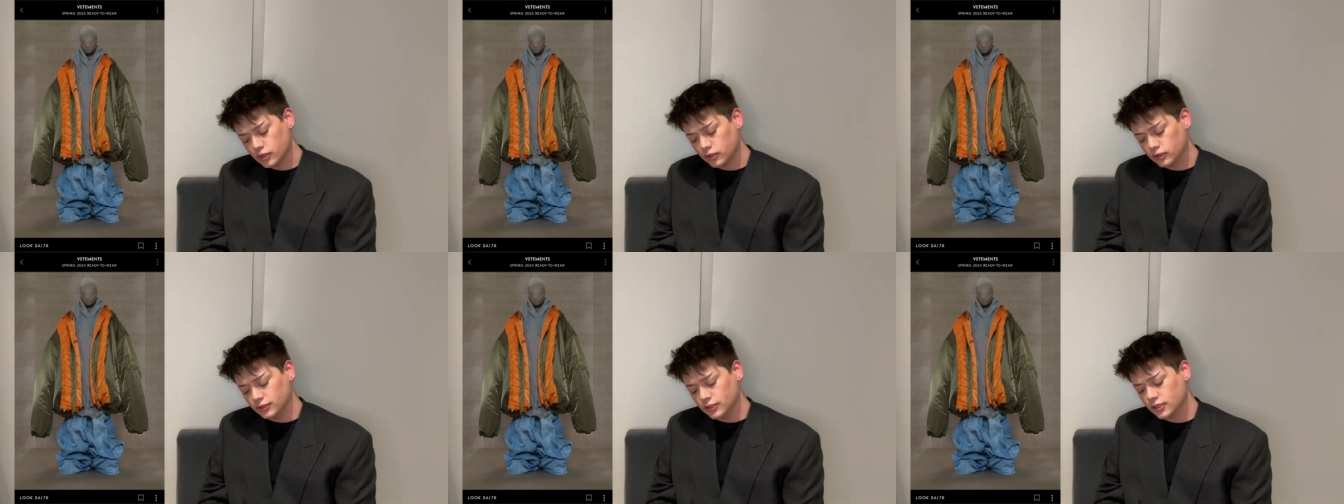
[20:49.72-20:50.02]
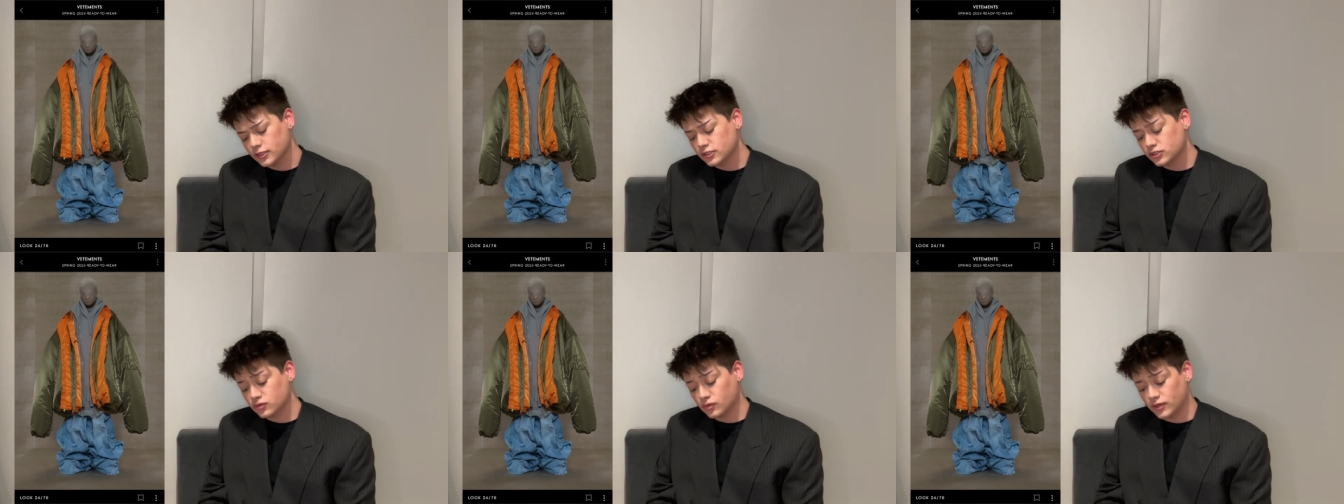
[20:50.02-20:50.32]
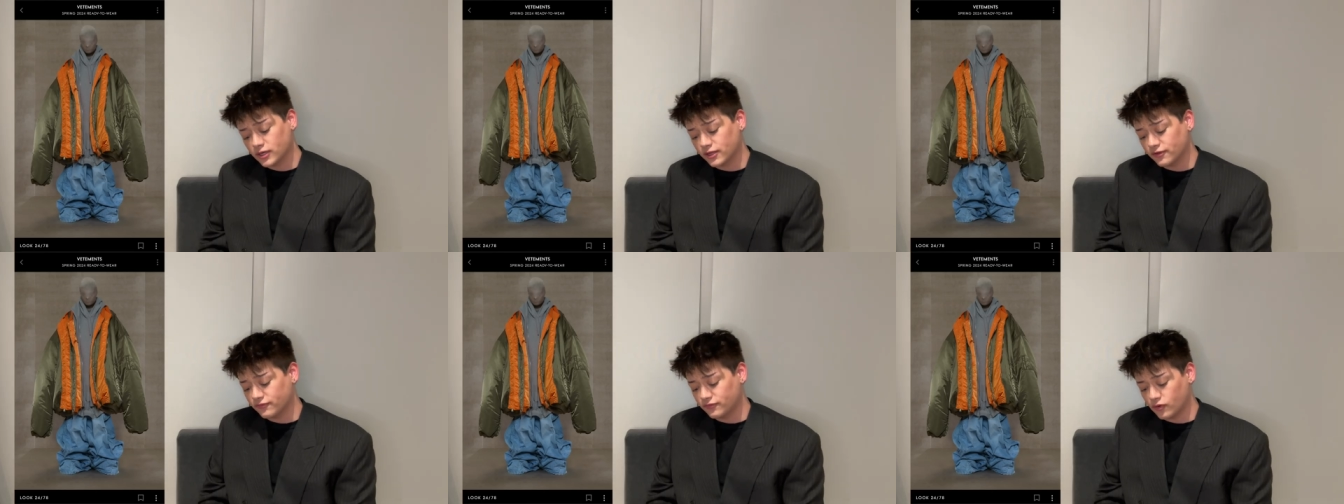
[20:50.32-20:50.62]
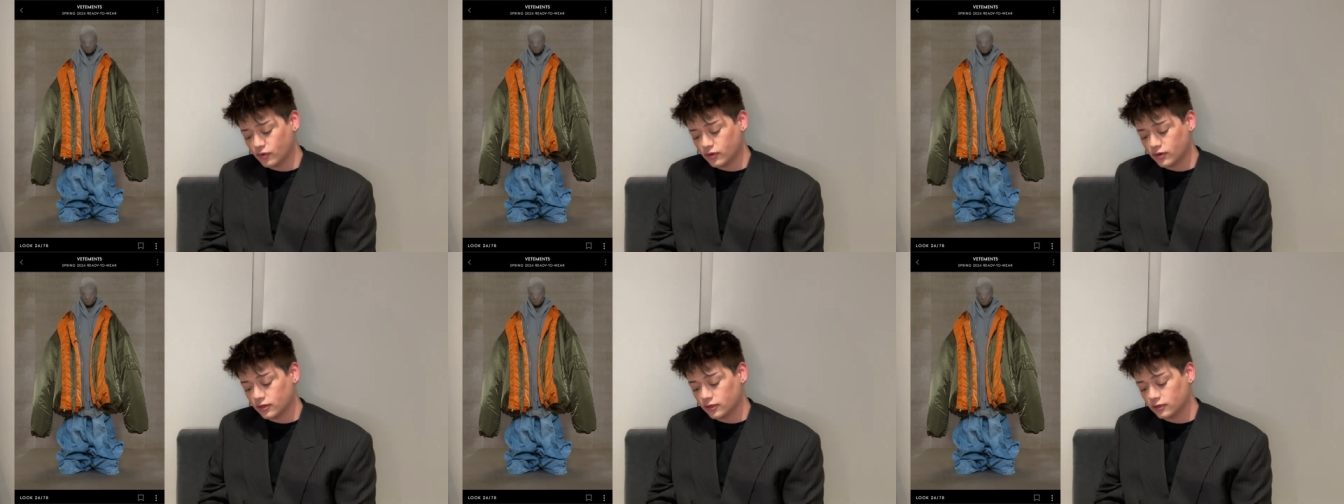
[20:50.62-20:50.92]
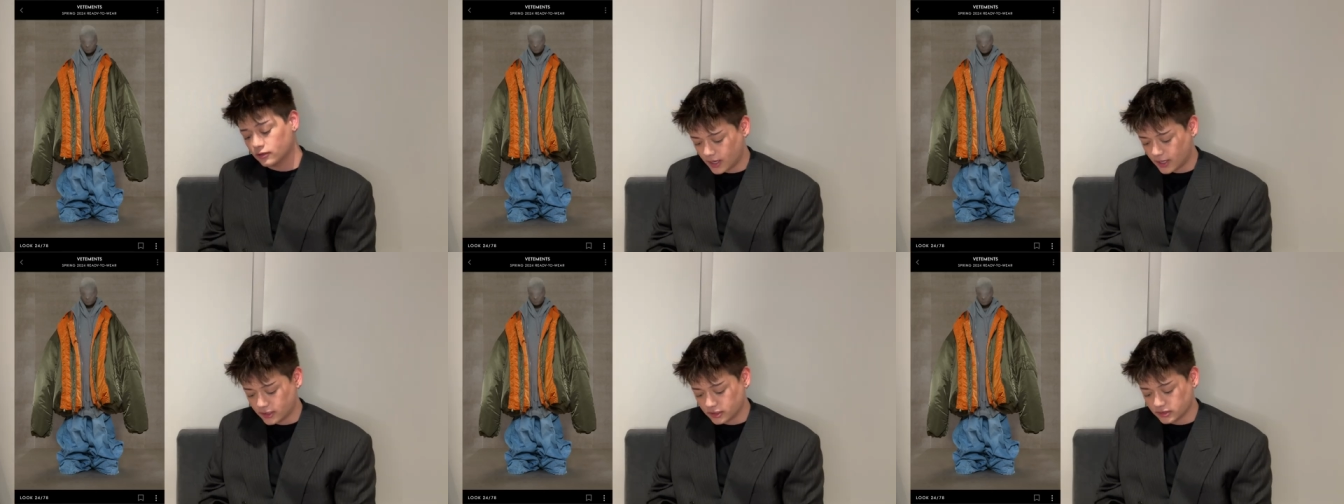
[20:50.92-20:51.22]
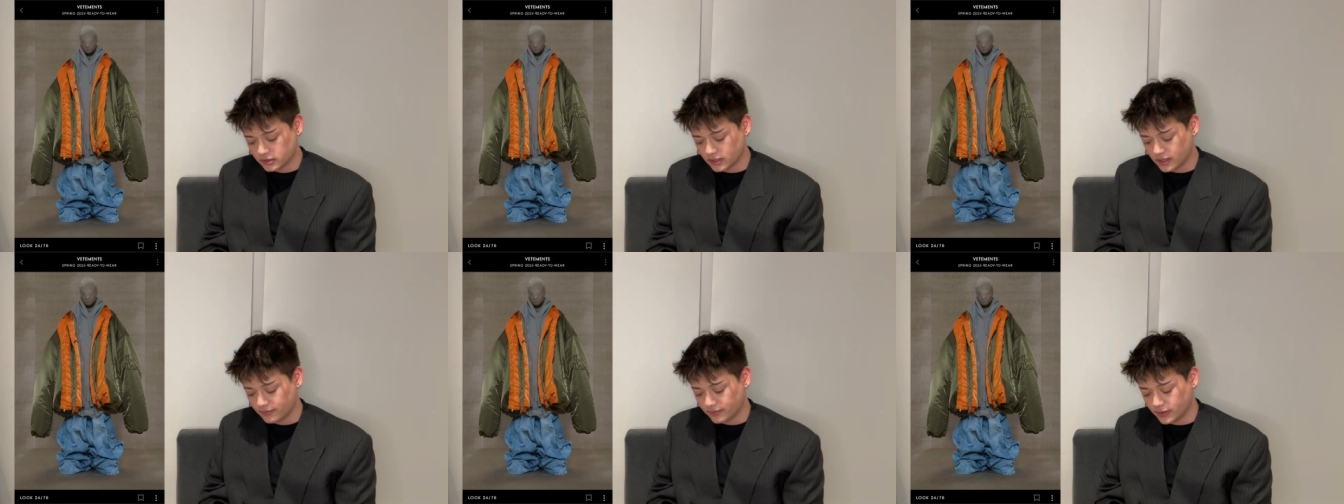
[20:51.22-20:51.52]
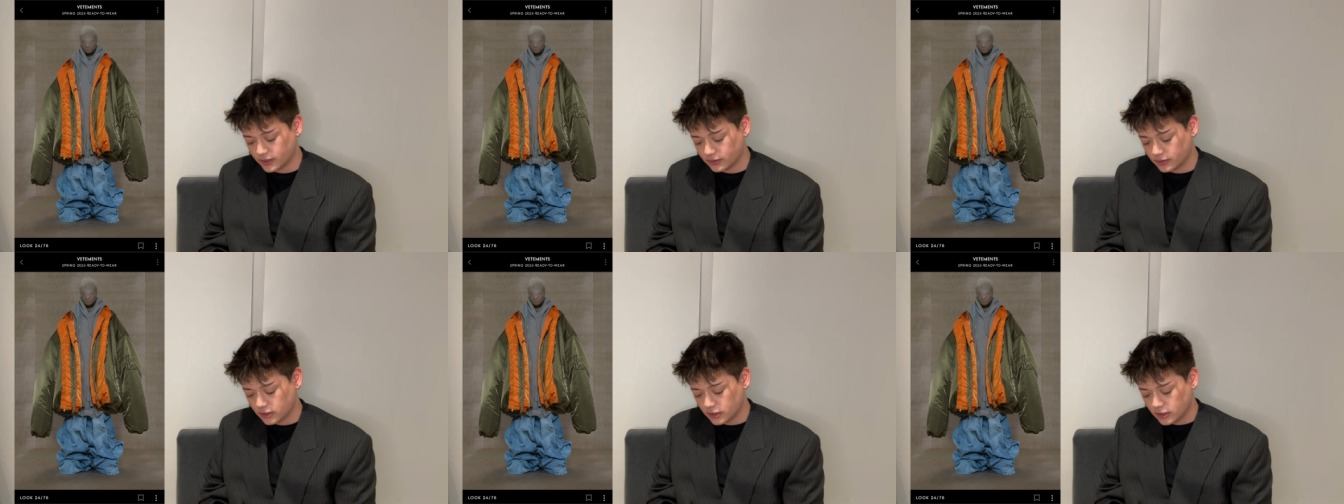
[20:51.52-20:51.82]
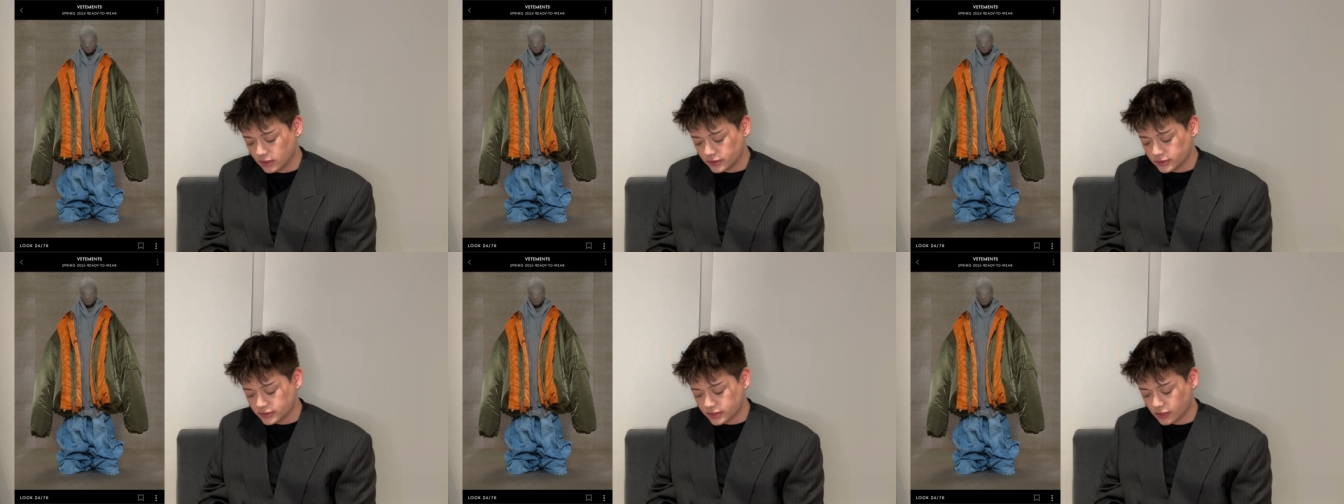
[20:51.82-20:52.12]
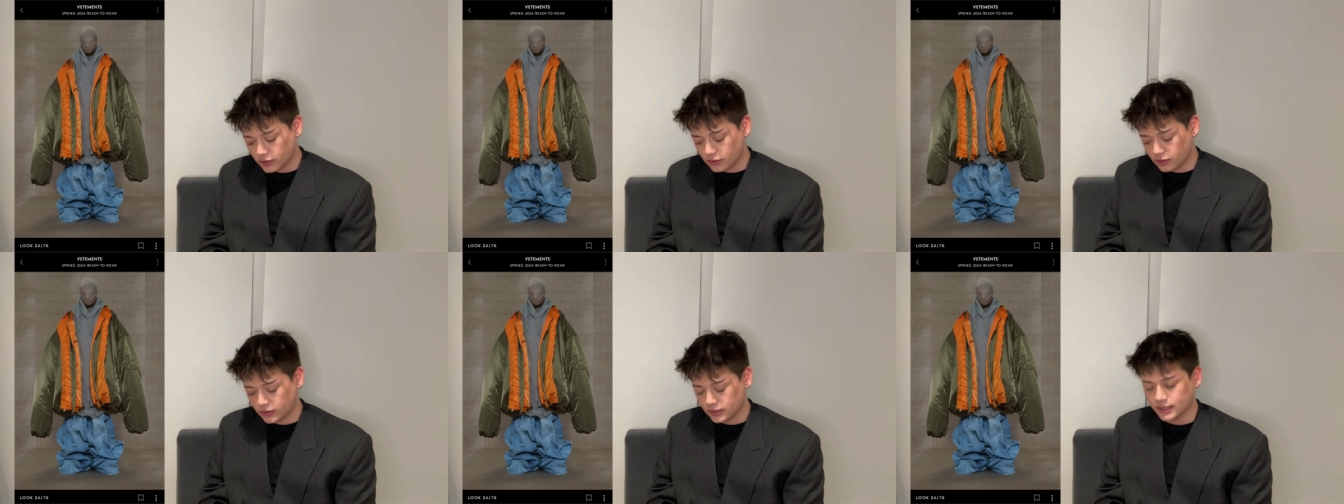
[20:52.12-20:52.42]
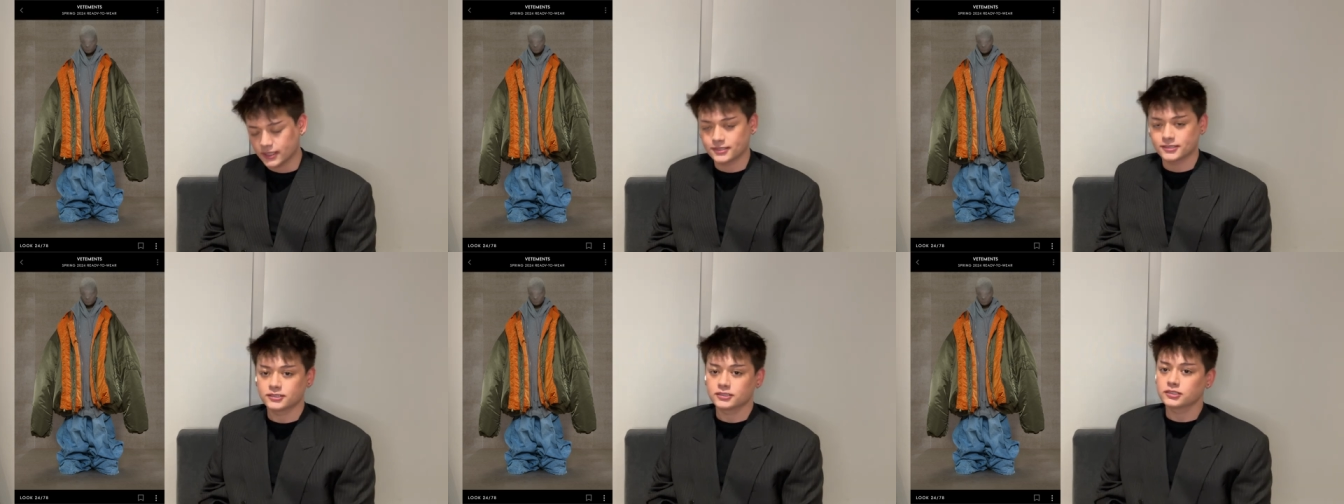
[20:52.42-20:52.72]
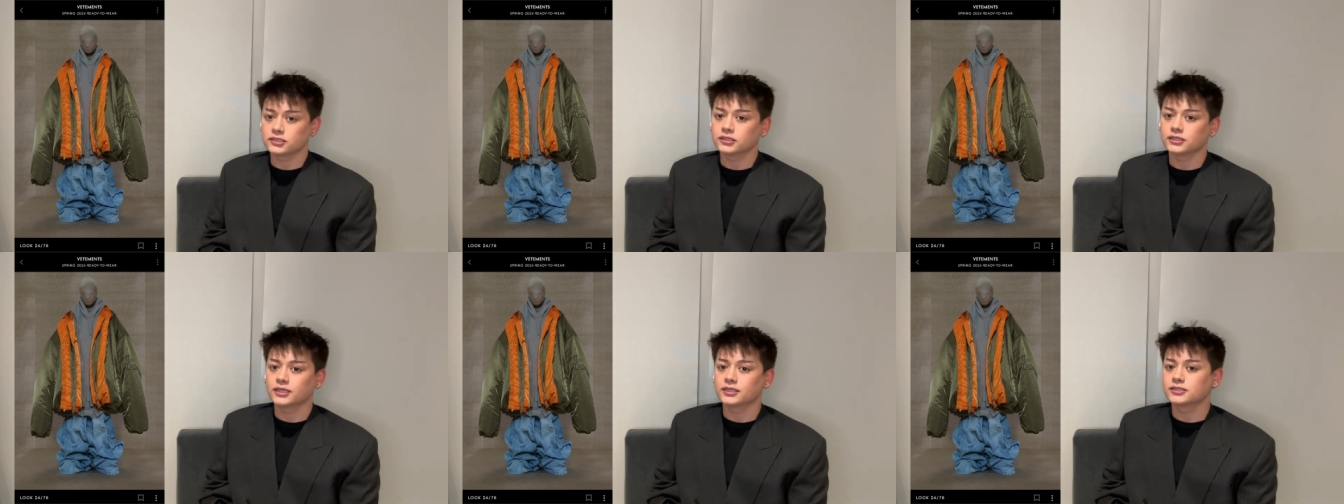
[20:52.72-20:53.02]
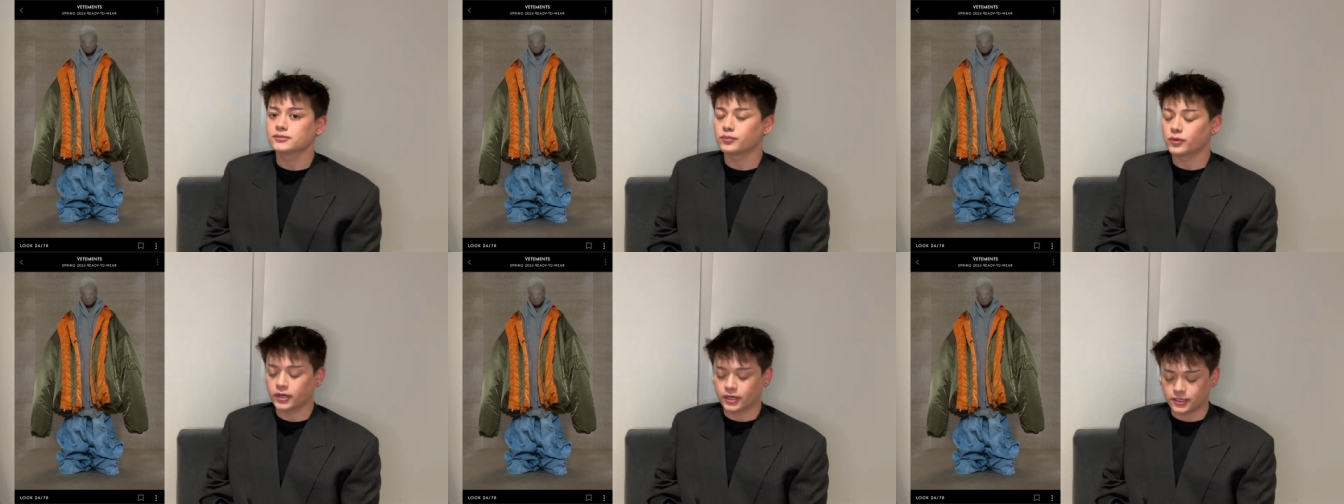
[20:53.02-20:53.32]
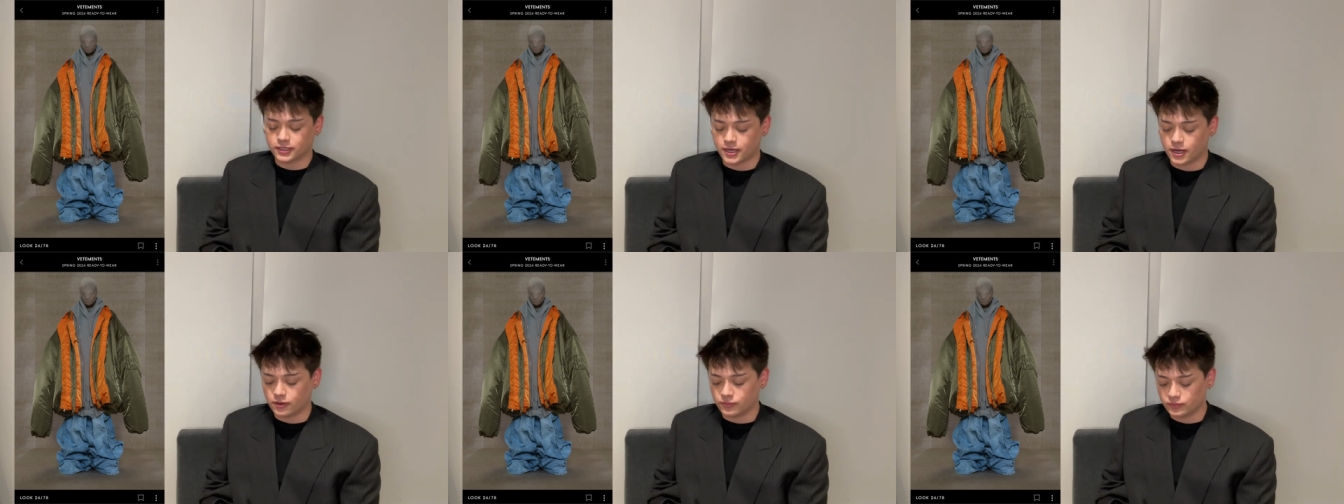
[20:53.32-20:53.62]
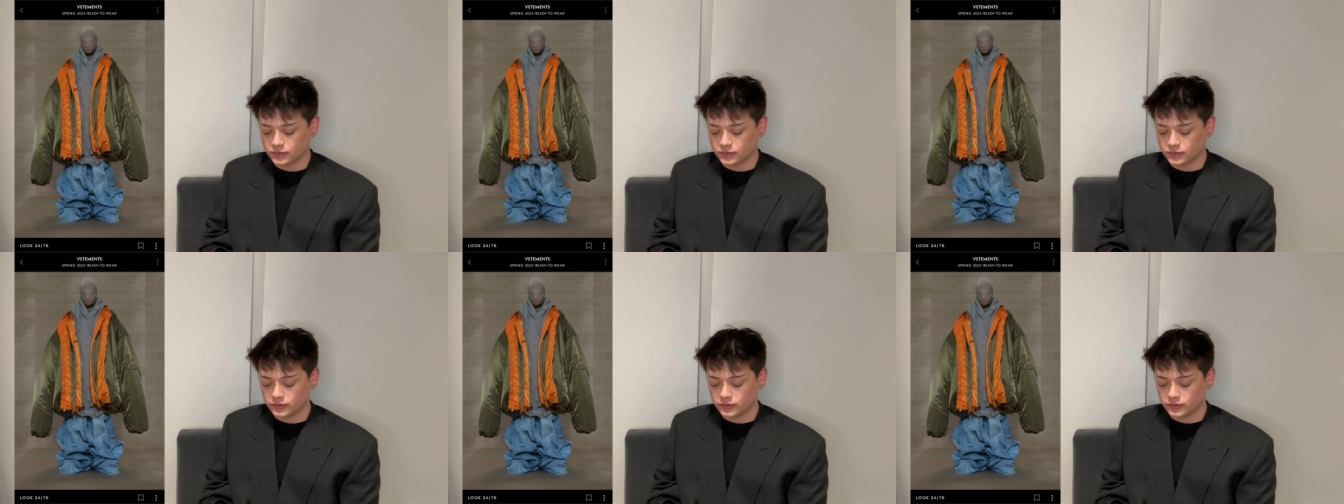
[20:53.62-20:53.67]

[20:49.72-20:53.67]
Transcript: Look twenty-four, I just love it. So let's let's break it down.